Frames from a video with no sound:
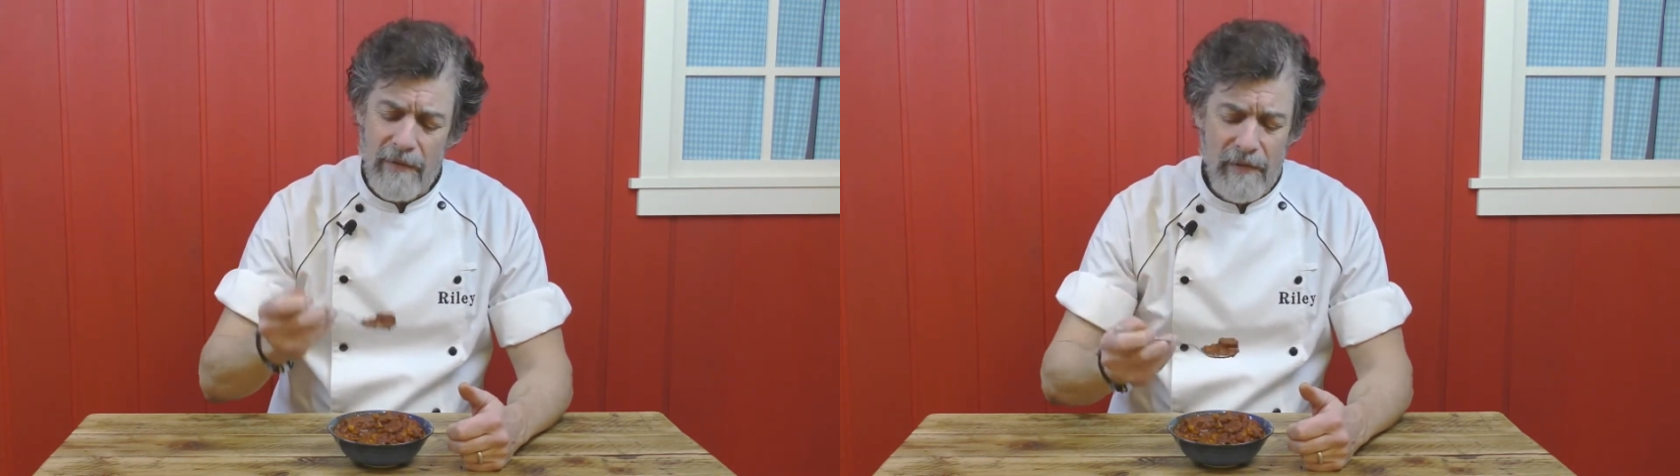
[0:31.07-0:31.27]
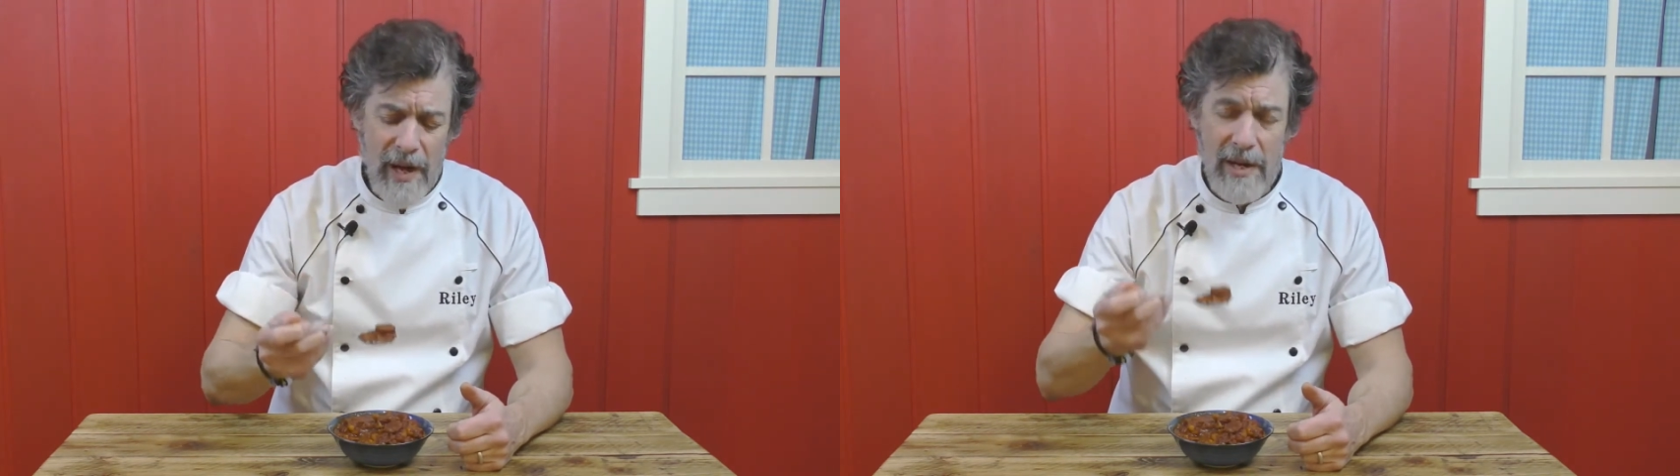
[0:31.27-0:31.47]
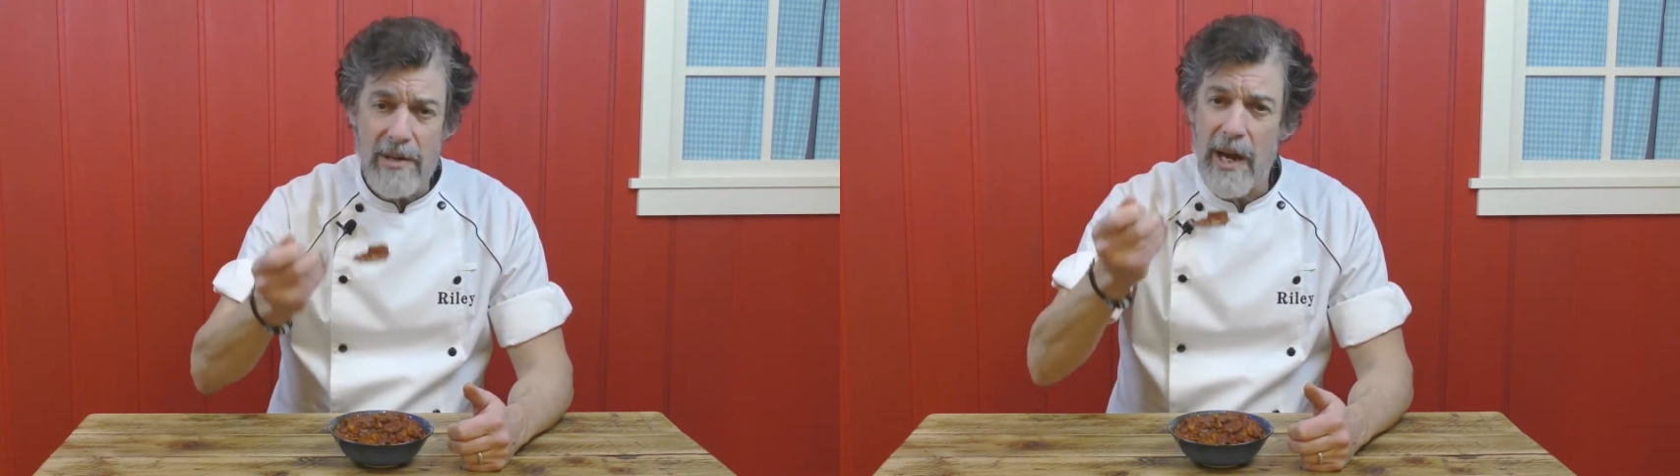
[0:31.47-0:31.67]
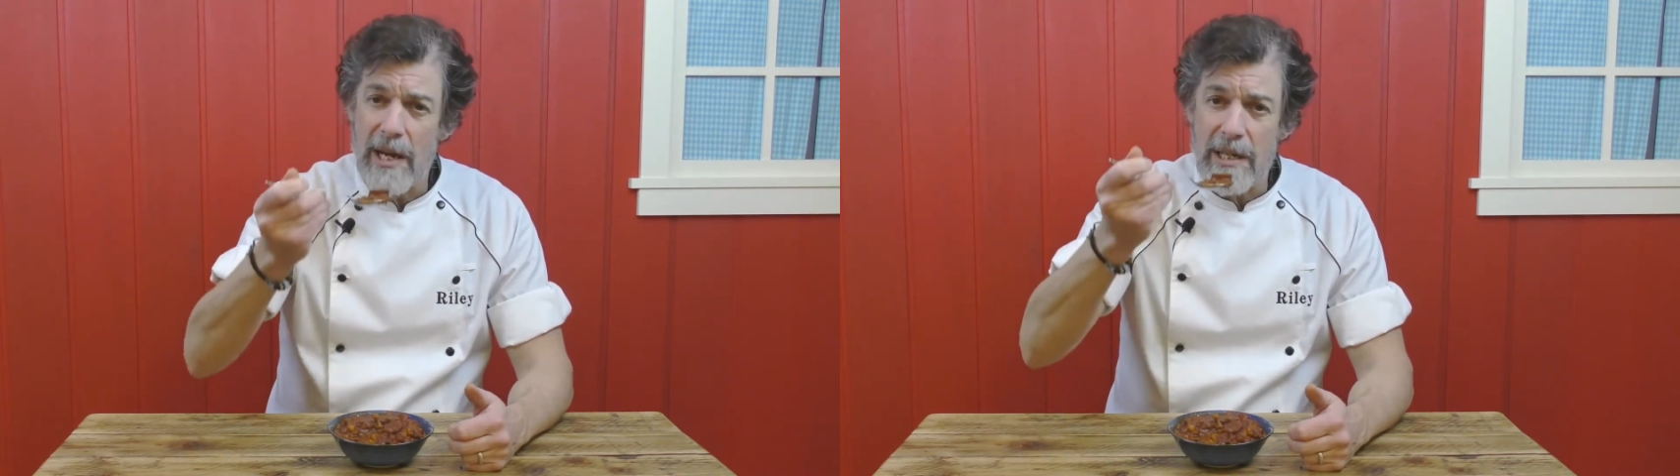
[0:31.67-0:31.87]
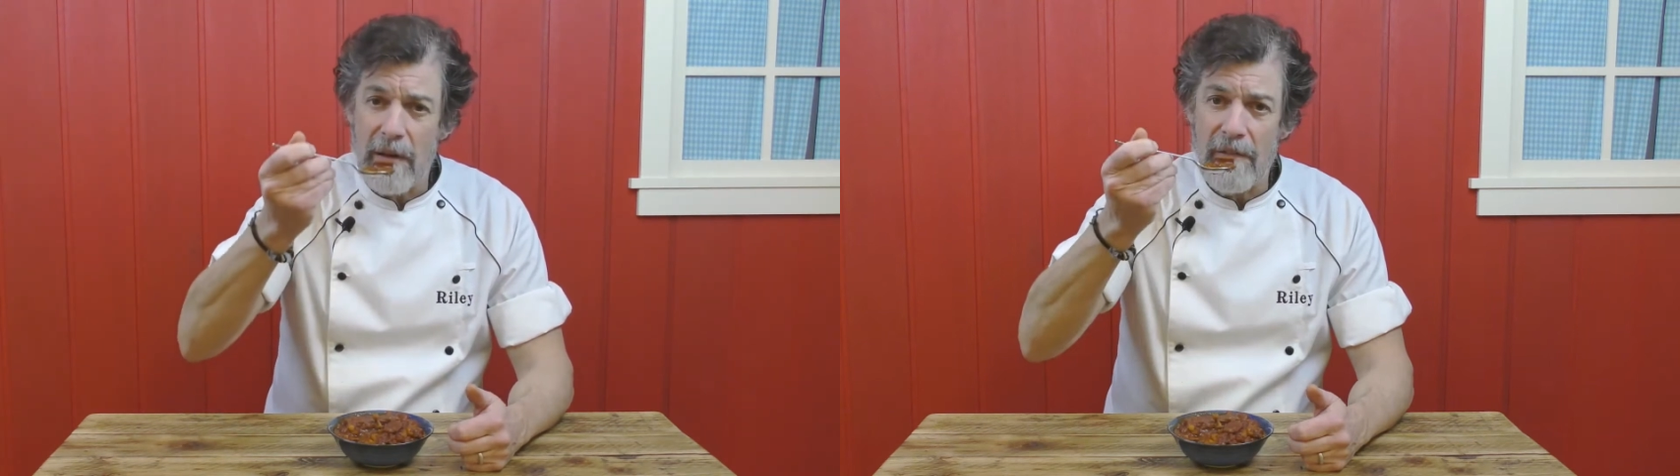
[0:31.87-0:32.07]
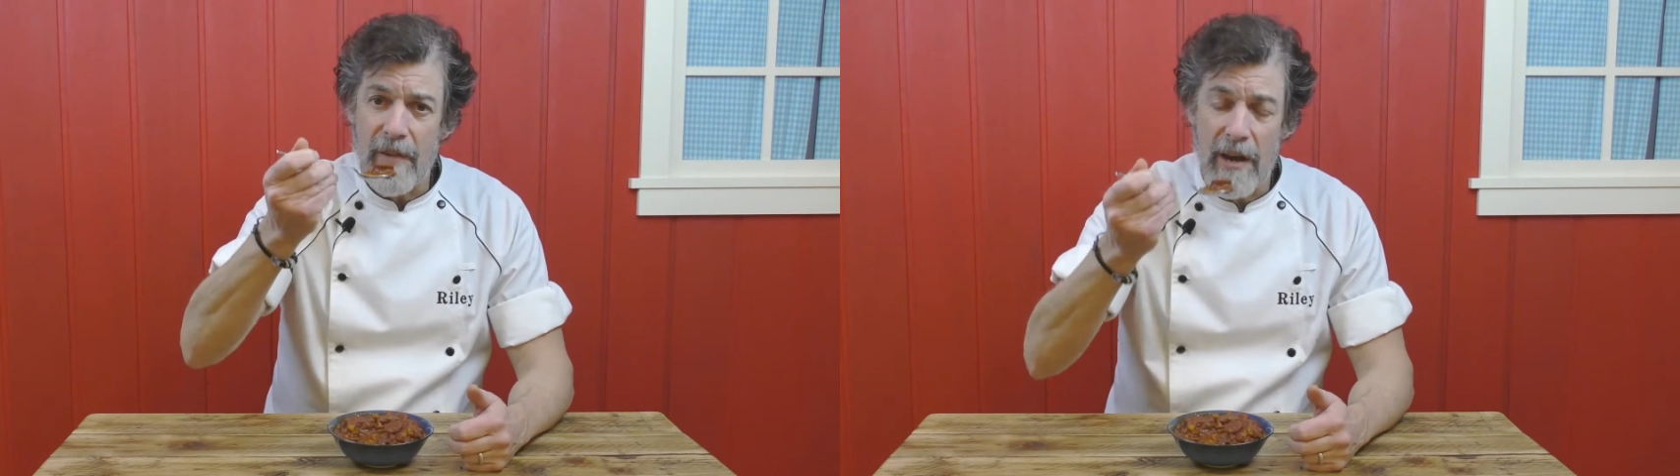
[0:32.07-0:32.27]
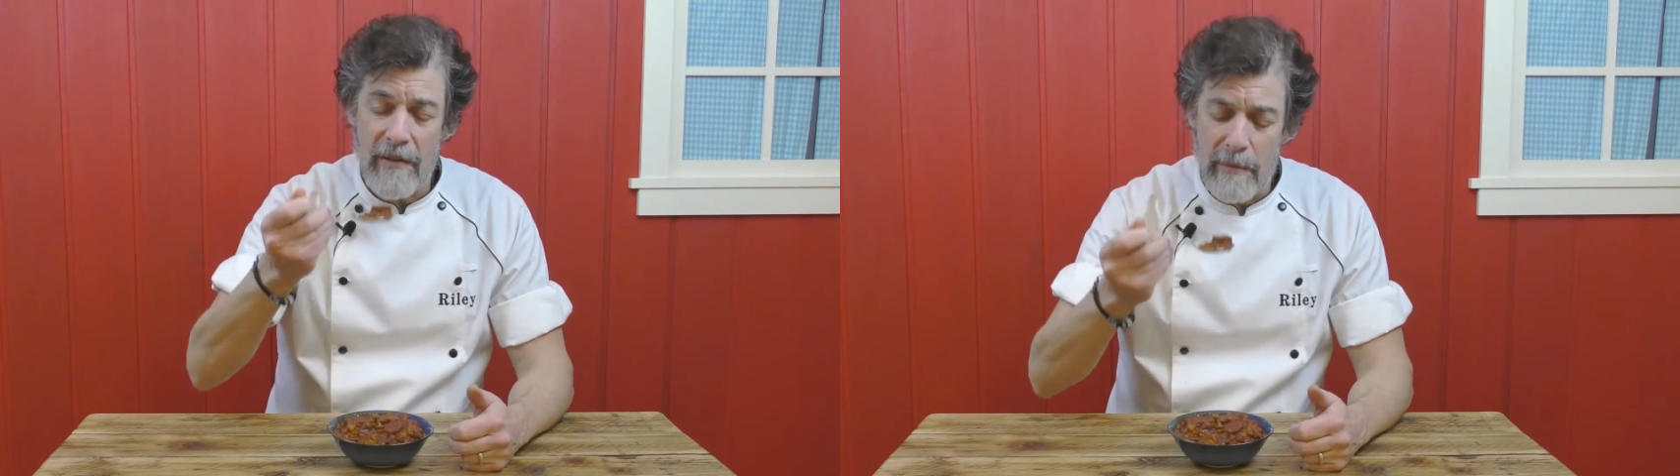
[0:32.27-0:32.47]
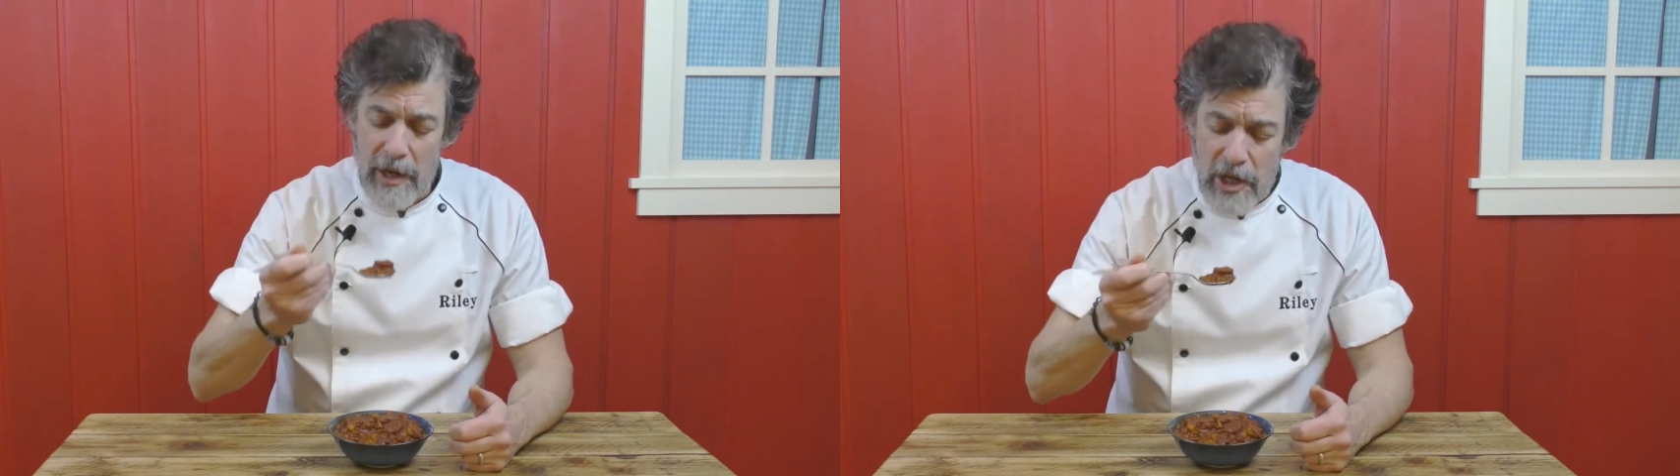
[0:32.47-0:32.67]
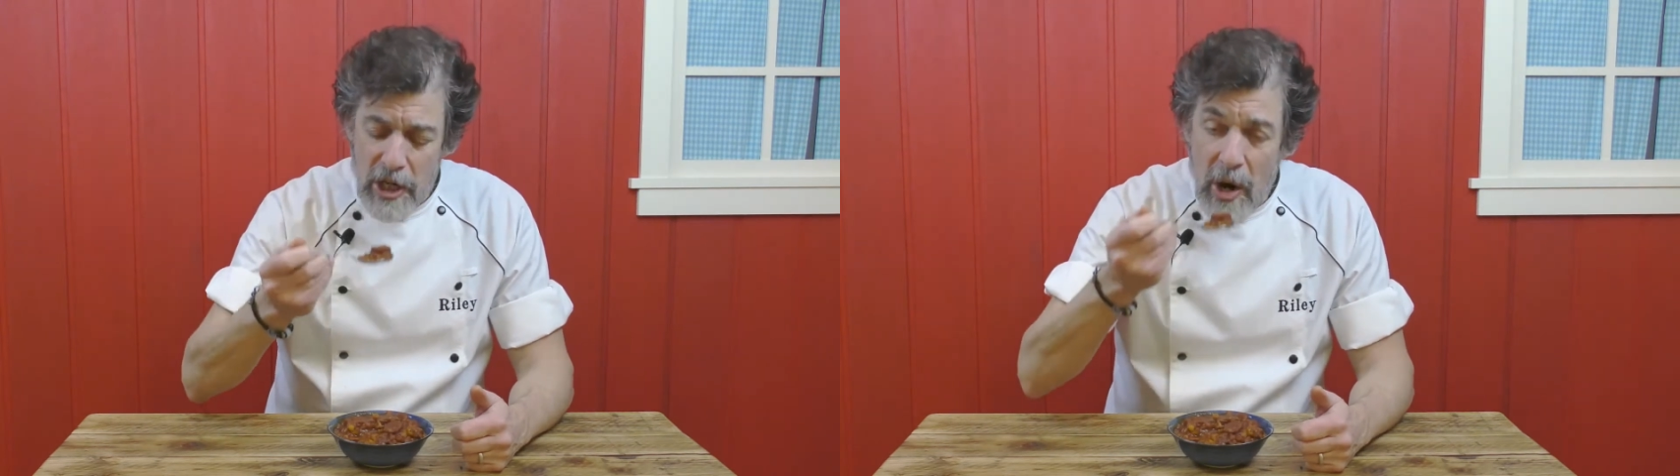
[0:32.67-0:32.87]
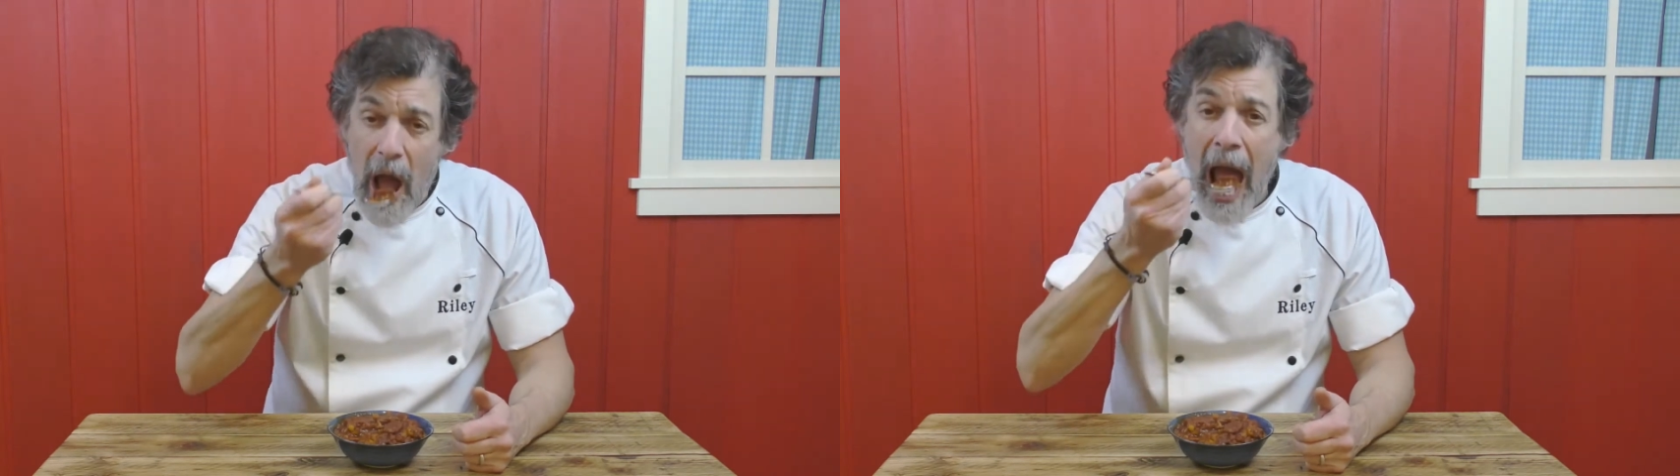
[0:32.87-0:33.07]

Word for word: fantastic flavor mixture.